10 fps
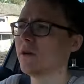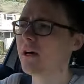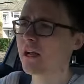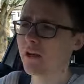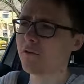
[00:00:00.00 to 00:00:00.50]

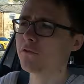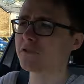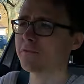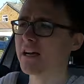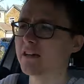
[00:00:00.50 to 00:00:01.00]
And I've
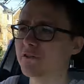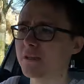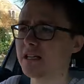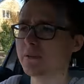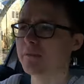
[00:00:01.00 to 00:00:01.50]
often found if
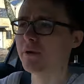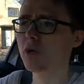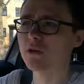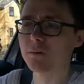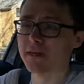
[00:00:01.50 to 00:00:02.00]
you get them in
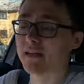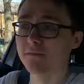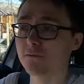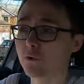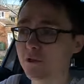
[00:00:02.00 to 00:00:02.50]
bulk, I'm
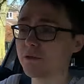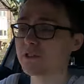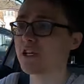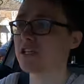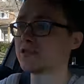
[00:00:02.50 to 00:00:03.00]
getting 4 new
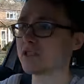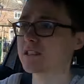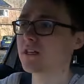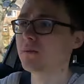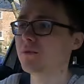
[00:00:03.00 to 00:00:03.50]
tyres, for
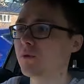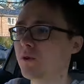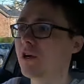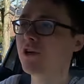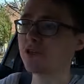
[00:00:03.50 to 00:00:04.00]

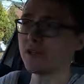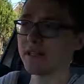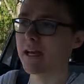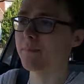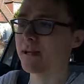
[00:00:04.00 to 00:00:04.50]
example, you
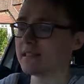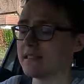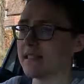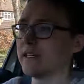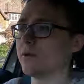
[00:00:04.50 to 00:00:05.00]
can get a better
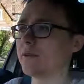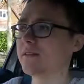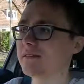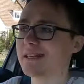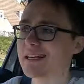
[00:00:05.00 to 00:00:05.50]
deal,
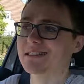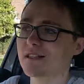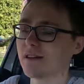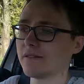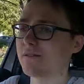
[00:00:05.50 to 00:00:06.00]
and that's
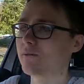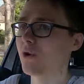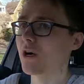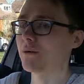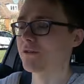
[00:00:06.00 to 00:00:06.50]
kind of
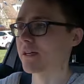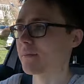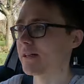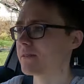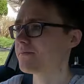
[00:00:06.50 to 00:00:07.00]
what I would
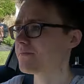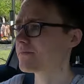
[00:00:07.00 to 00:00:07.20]
recommend.